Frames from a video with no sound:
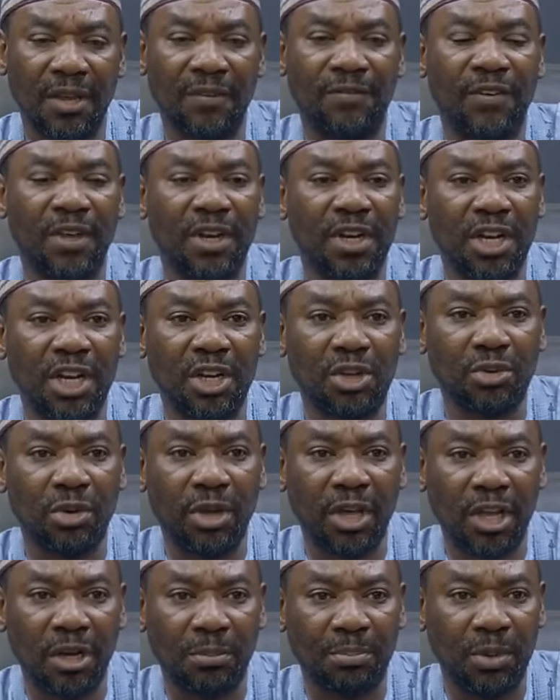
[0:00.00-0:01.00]
if he need
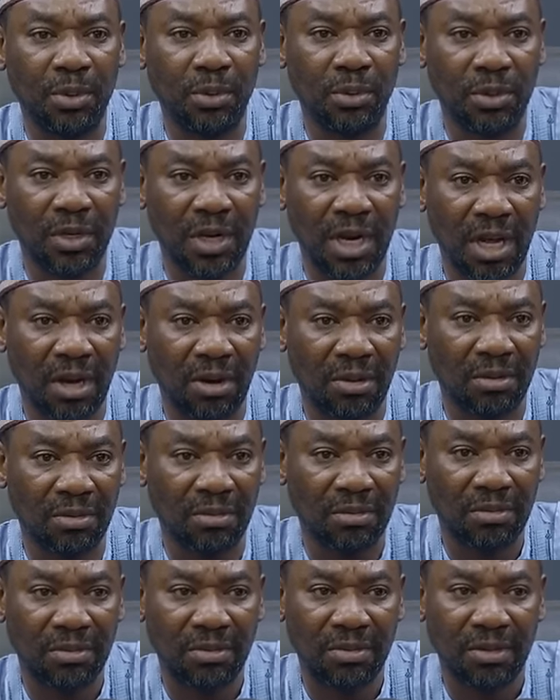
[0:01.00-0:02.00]
to help you now,
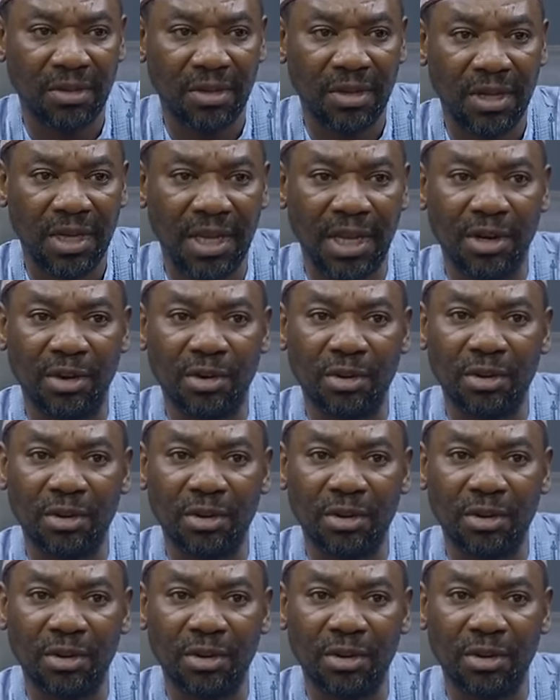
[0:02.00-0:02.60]
he